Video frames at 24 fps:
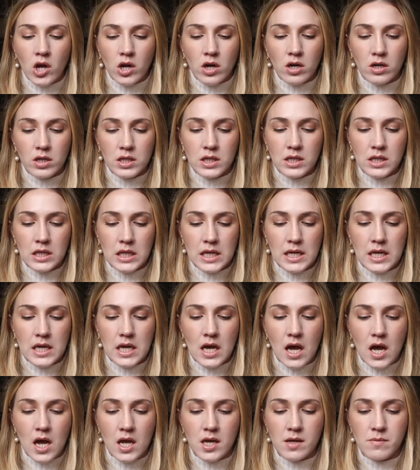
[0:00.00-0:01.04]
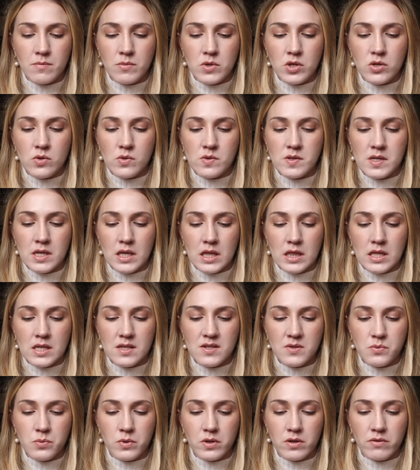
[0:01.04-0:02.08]
Currently, I am using
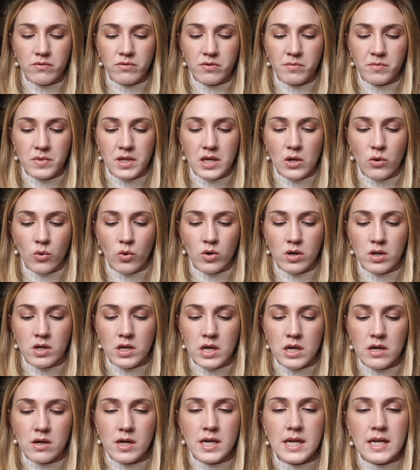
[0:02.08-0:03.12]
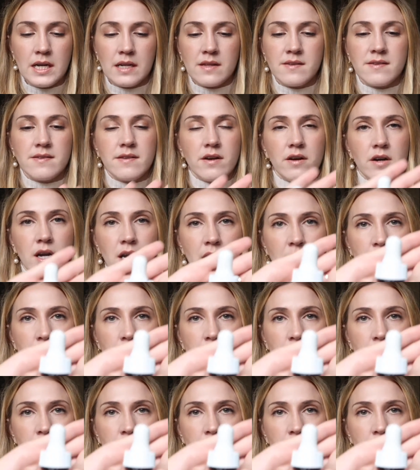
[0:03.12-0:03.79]
this one from The Ordinary. It's their